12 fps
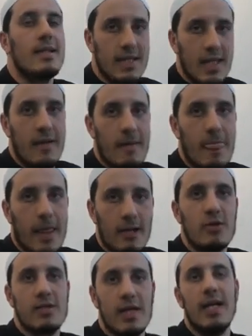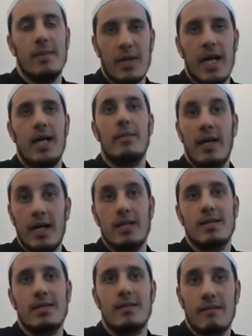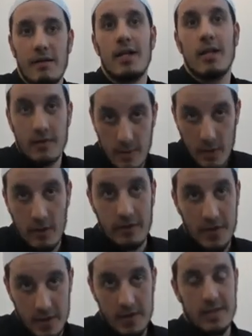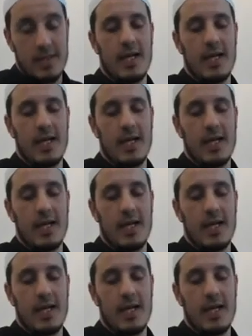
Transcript: Yeah, because Ibrahim is the father of the prophets.